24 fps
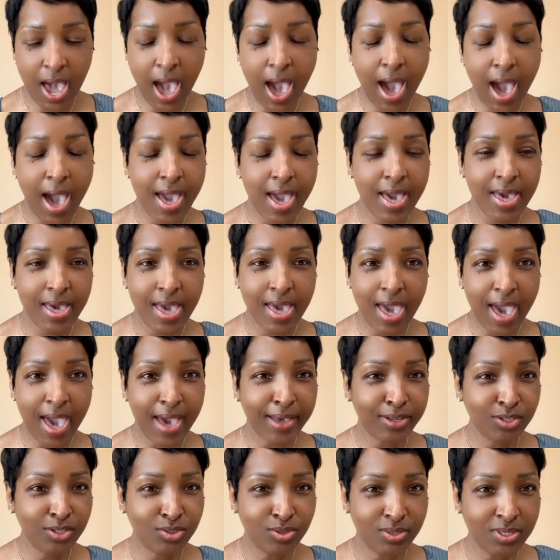I
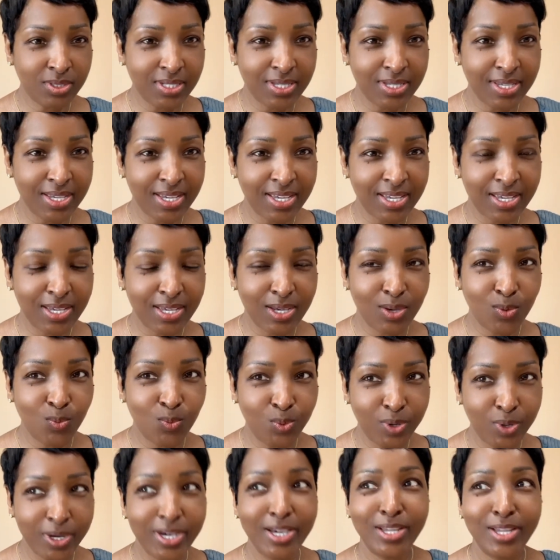actually
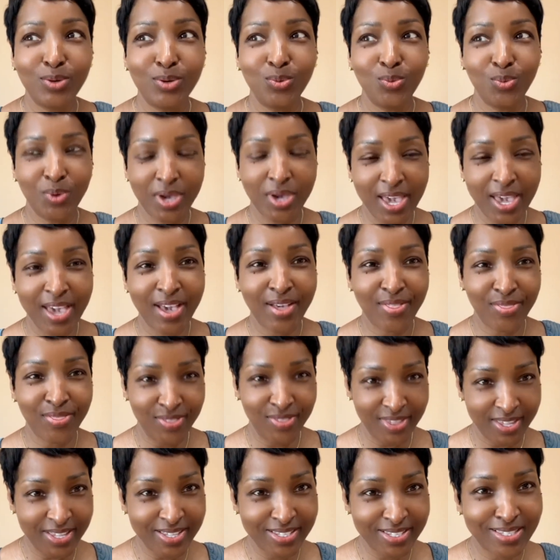would wear
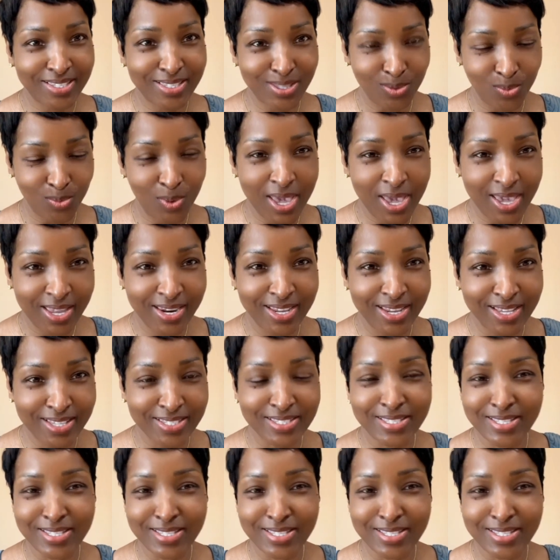this the way it is.